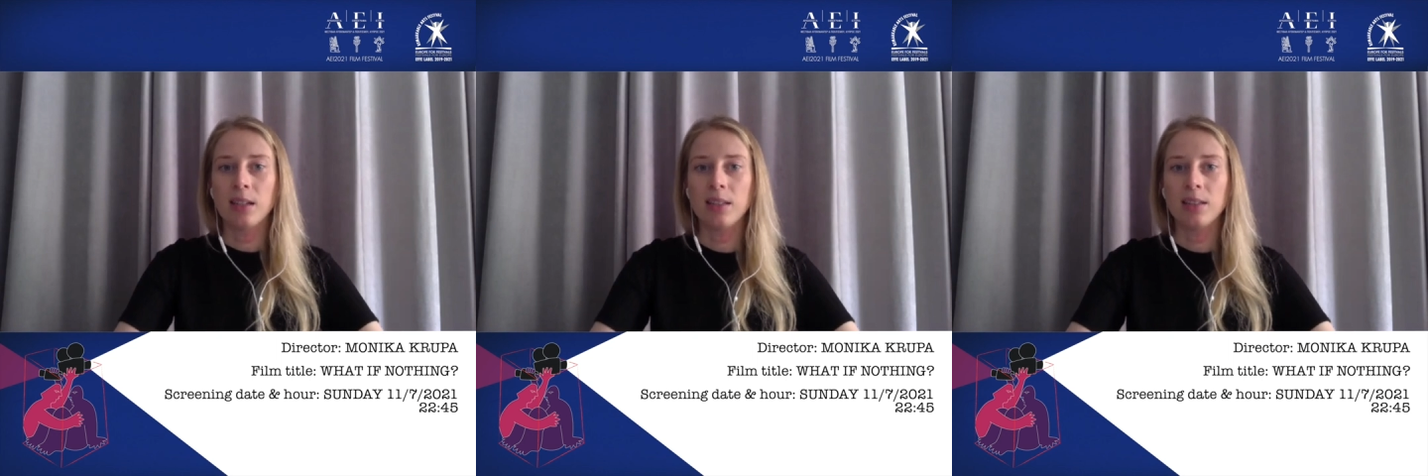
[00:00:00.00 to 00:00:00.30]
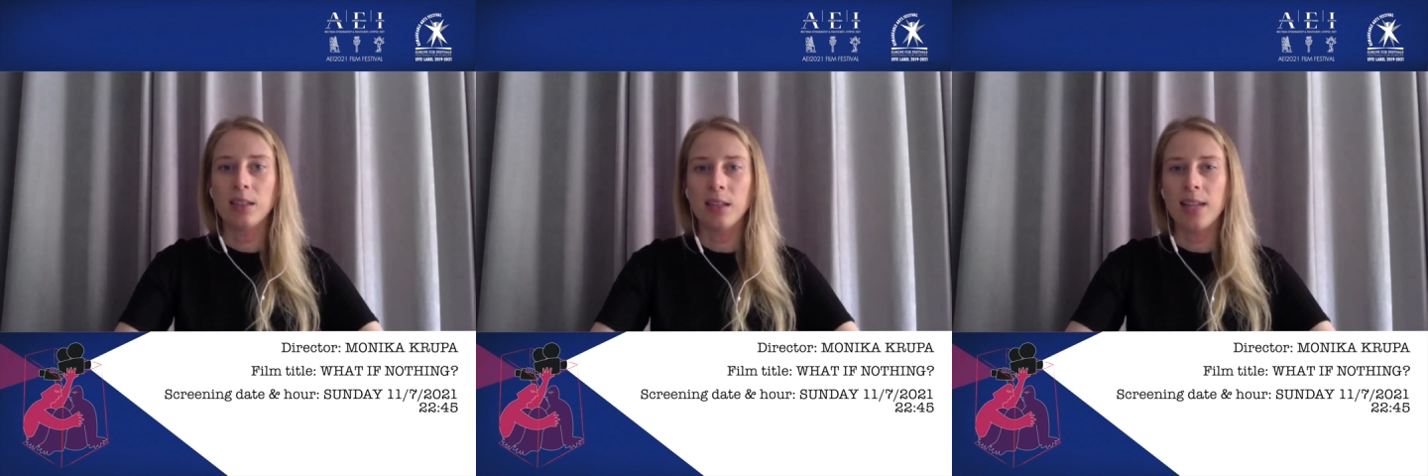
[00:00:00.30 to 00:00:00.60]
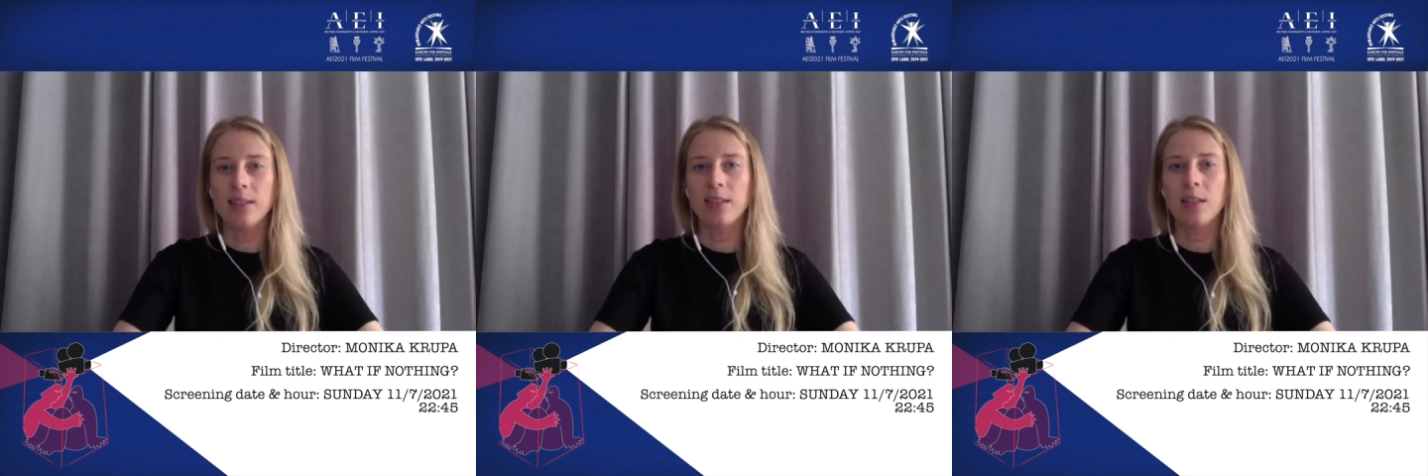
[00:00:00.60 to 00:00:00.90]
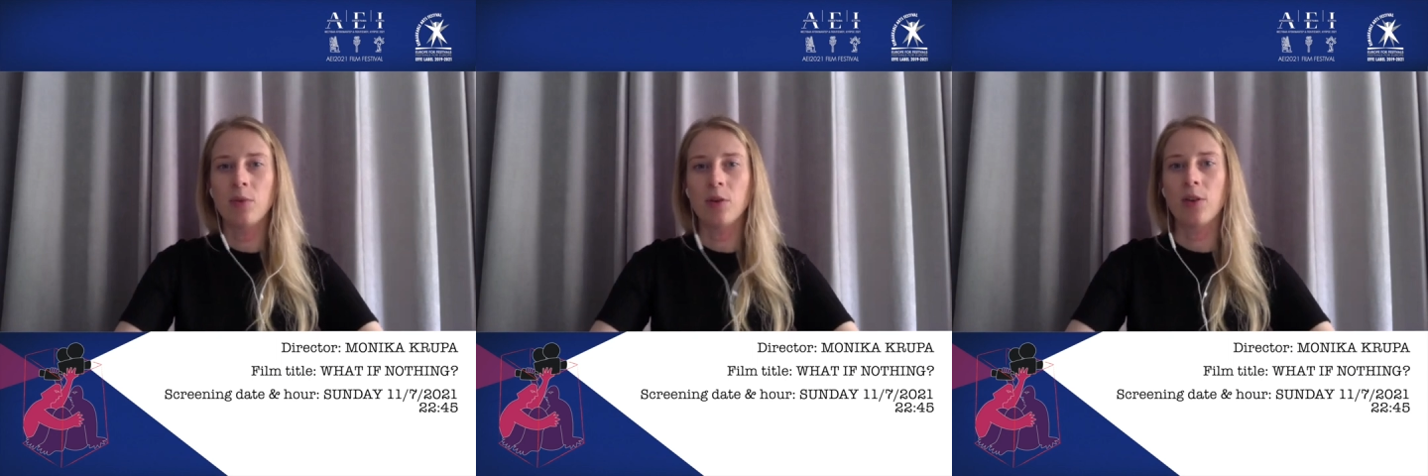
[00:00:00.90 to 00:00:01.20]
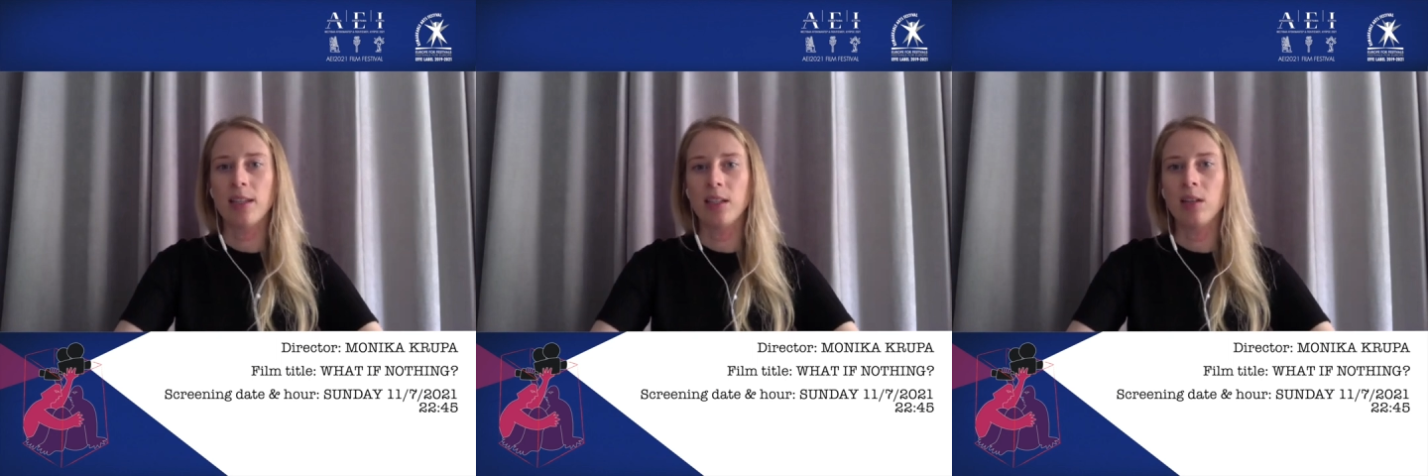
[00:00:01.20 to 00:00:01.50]
it's less
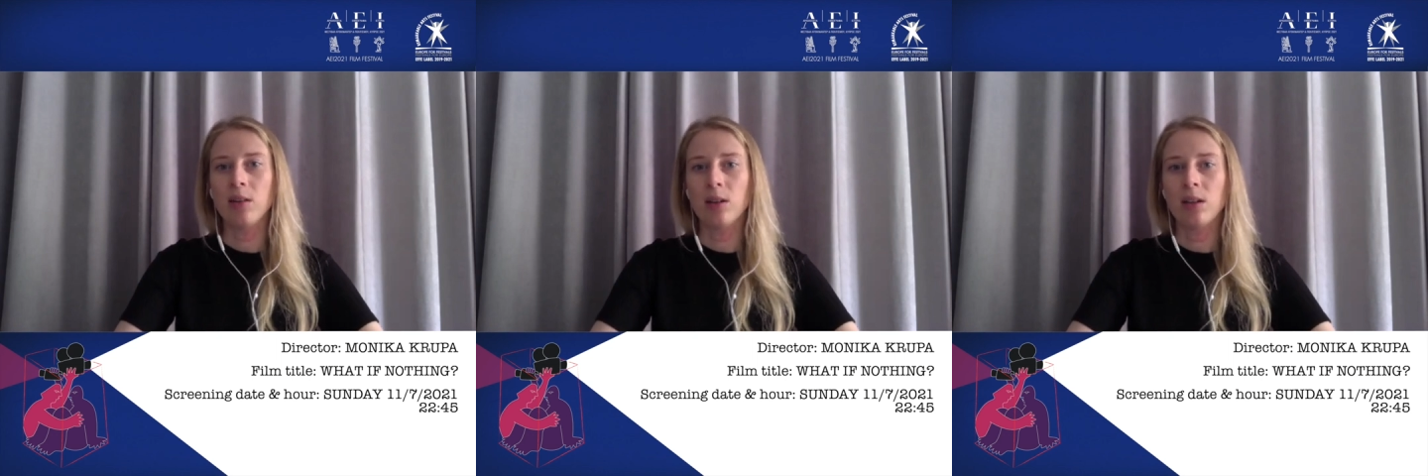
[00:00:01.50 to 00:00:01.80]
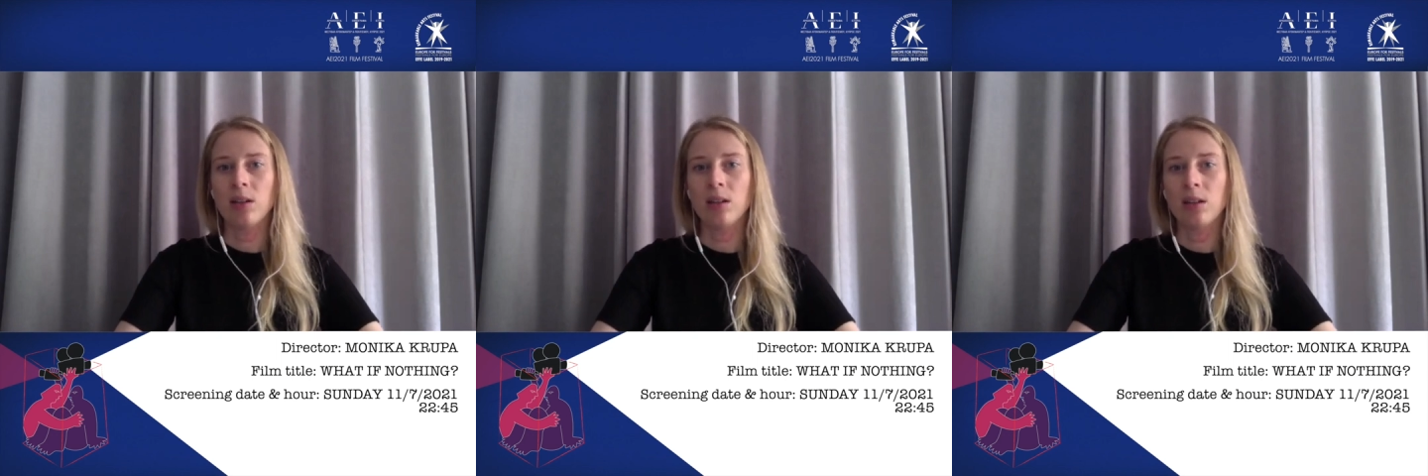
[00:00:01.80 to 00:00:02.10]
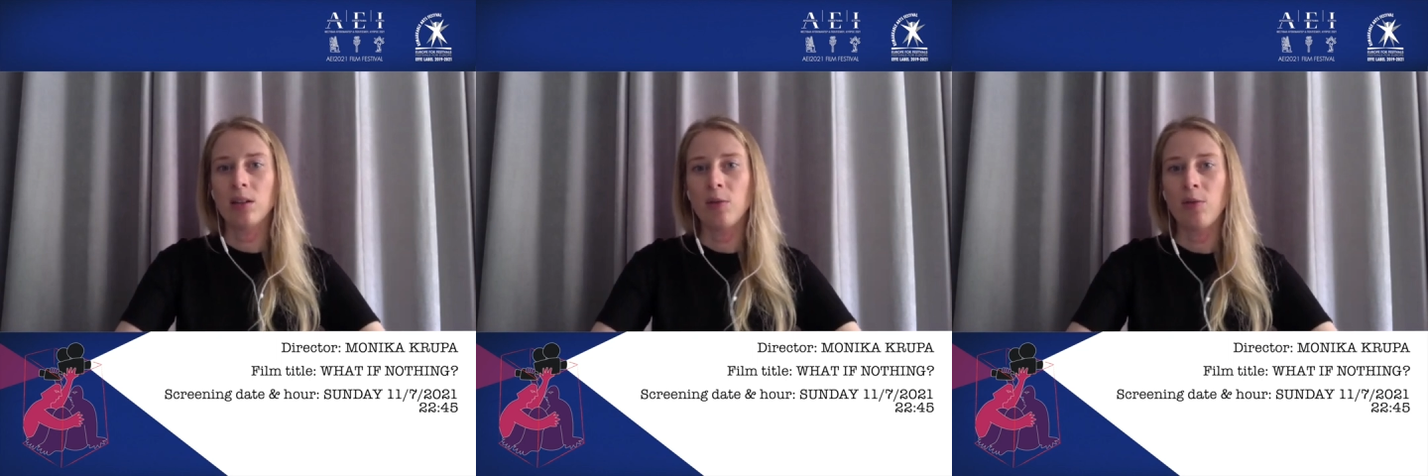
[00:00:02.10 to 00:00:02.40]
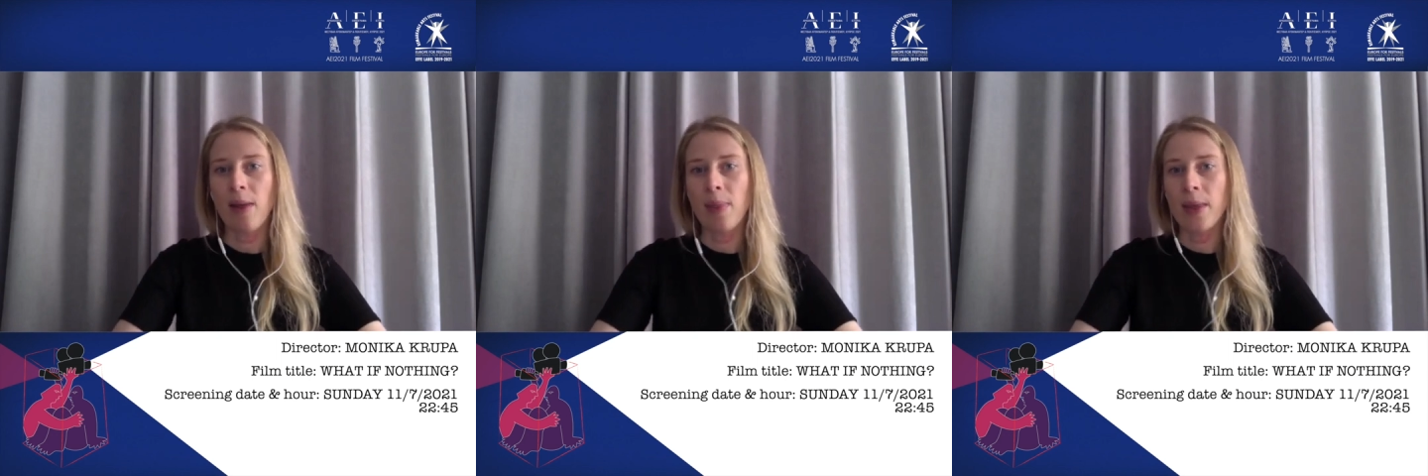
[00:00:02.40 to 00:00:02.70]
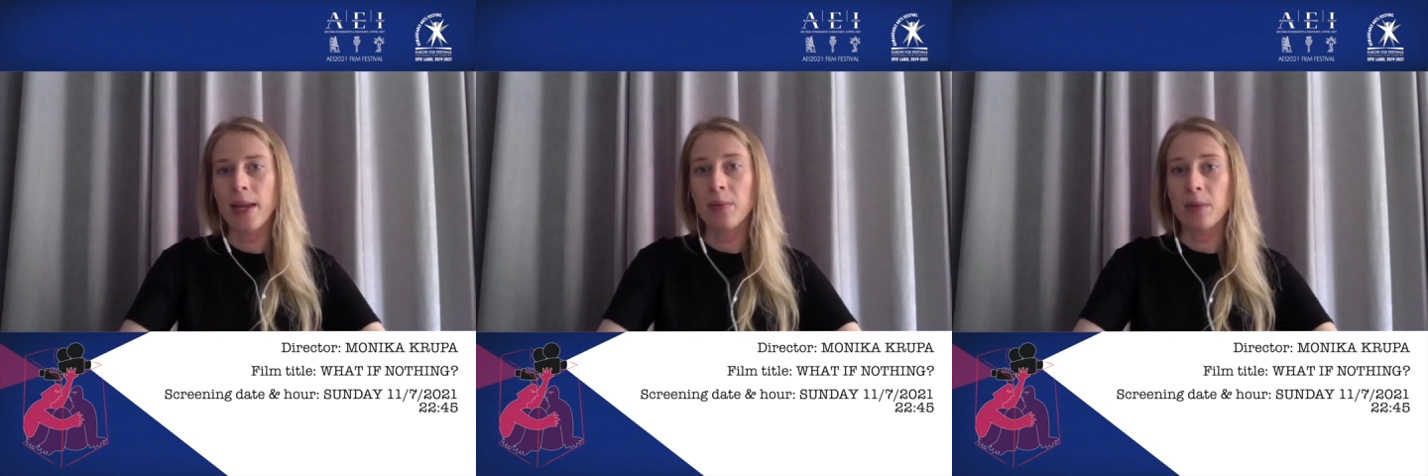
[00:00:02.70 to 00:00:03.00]
democratic than
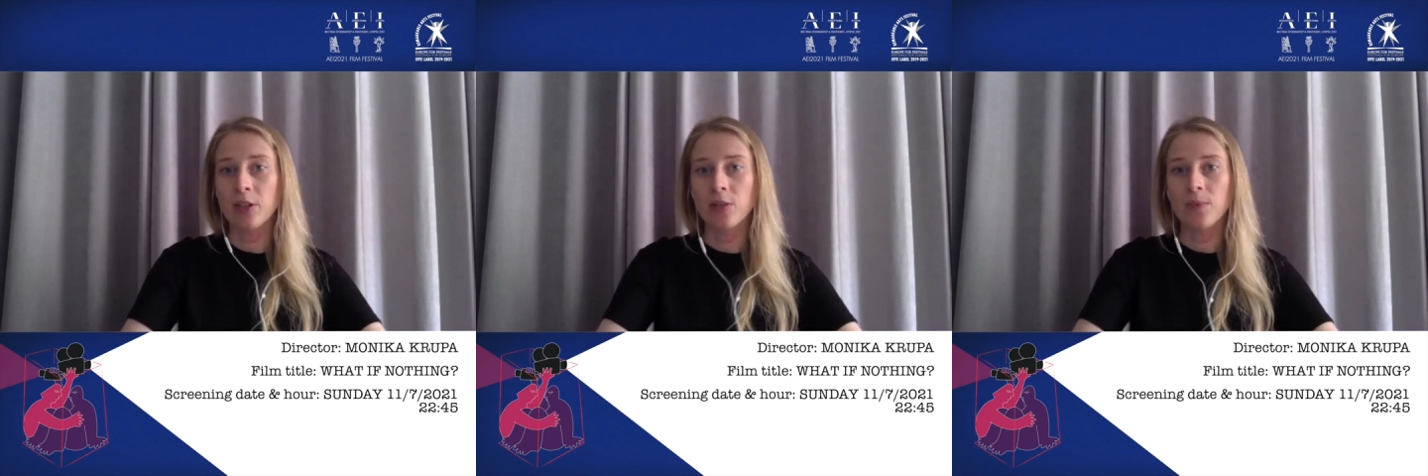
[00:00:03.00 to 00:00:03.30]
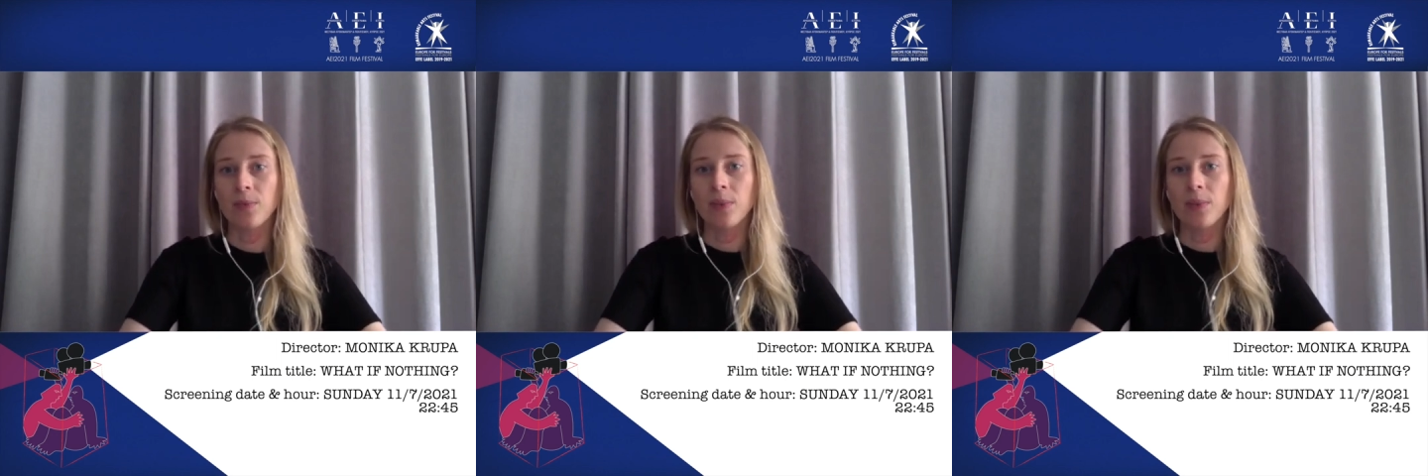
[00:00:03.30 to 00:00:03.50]
the image.